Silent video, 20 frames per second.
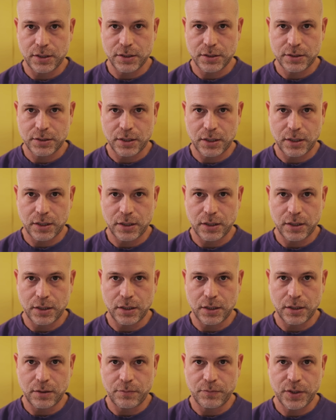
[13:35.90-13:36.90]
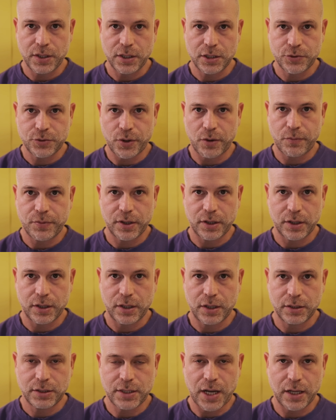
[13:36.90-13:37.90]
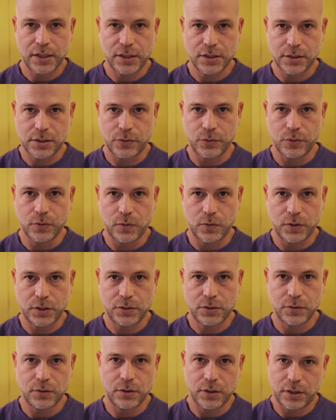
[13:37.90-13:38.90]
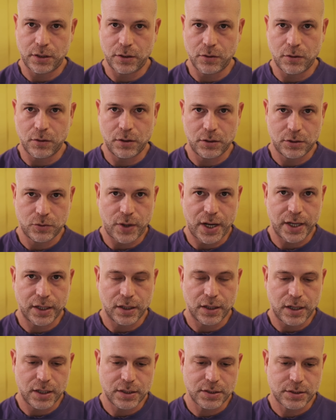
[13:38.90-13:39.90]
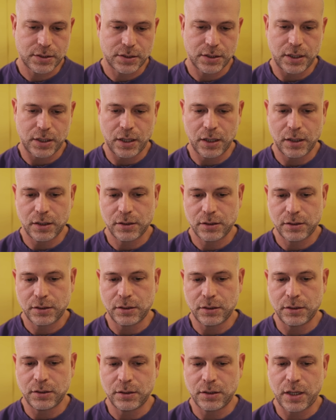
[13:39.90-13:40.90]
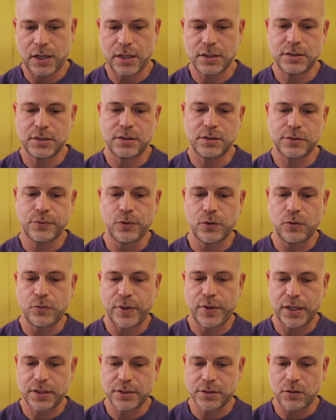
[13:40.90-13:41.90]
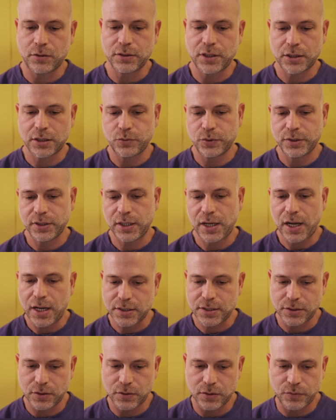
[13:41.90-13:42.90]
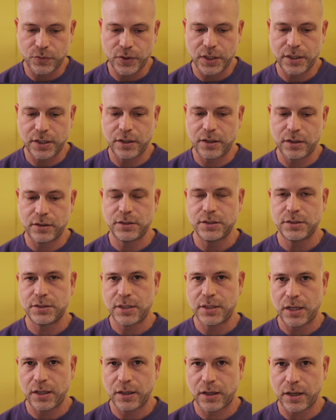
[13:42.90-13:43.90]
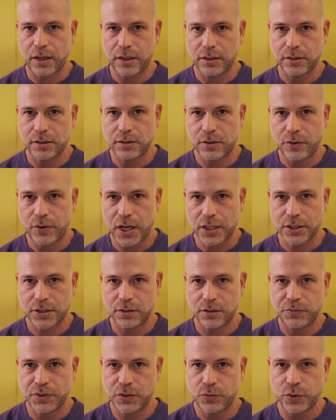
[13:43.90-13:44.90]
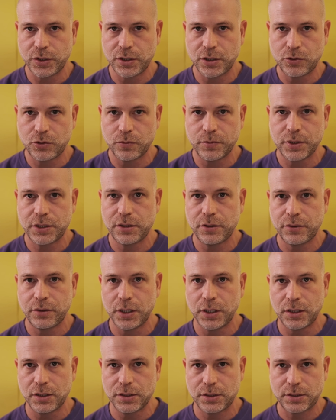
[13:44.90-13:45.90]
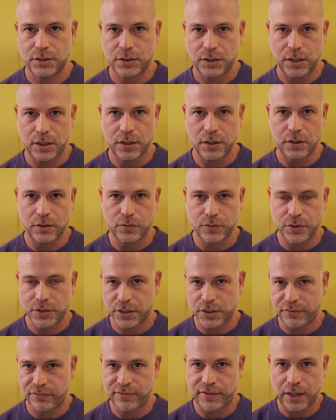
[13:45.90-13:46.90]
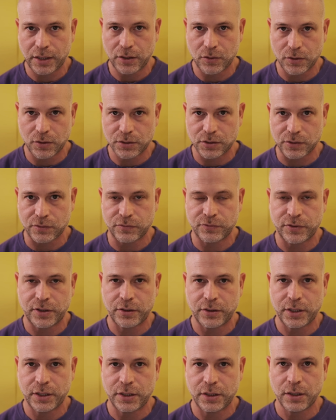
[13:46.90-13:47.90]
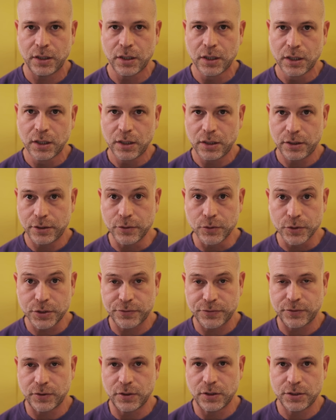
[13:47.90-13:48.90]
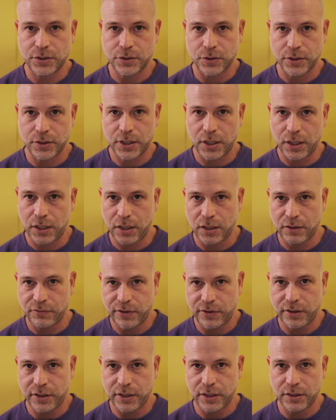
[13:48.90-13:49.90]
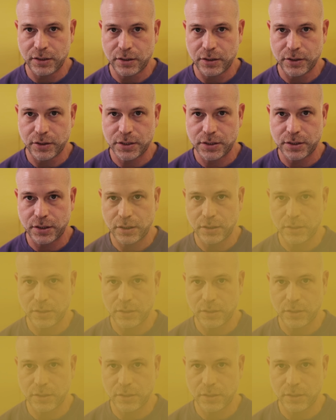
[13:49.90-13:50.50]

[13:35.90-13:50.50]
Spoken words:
is me dropping a tiny screw into an old wine glass, and as the screw makes contact with the glass, you can really hear this delicate interaction between the two materials, which I find also very useful sonically and very interesting.